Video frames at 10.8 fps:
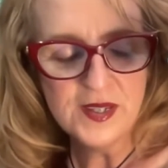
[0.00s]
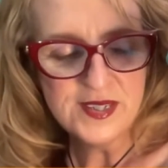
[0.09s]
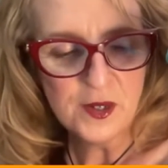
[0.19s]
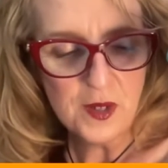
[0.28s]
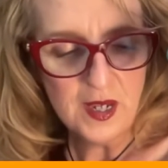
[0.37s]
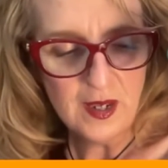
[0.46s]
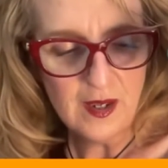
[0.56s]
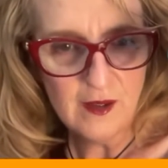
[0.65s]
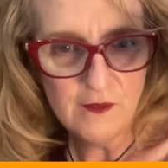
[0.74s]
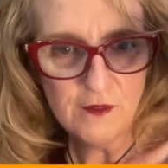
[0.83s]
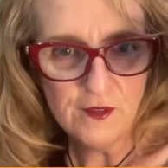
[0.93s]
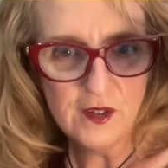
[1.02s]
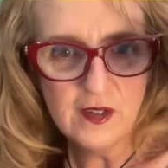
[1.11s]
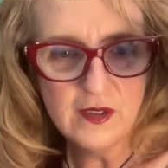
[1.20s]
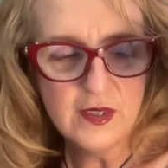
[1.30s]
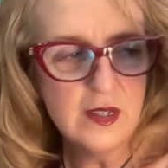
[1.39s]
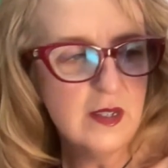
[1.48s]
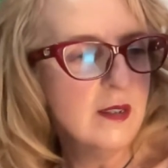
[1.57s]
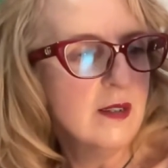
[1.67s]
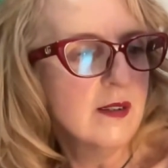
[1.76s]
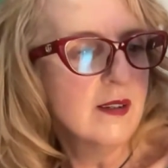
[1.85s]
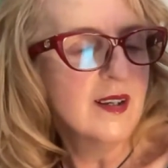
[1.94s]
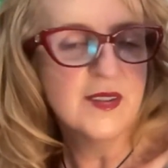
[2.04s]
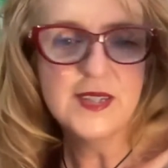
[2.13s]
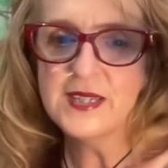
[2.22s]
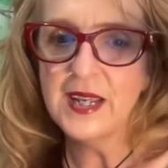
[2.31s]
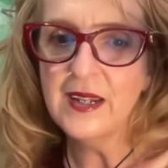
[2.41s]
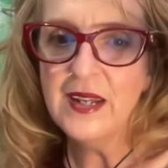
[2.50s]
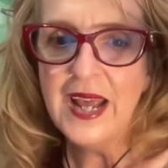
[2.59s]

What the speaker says: that we have on the site.